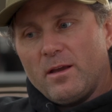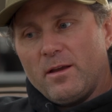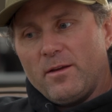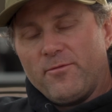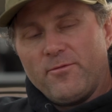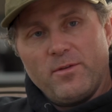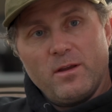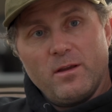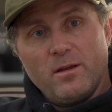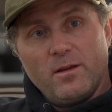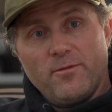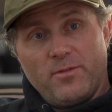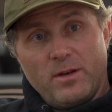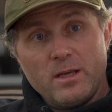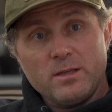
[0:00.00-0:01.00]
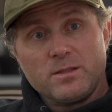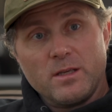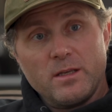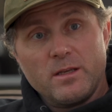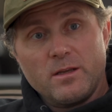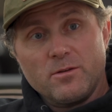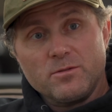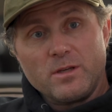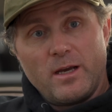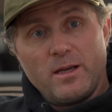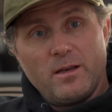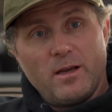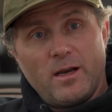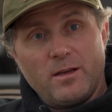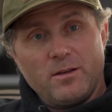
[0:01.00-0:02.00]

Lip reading: it isn't, he goes, I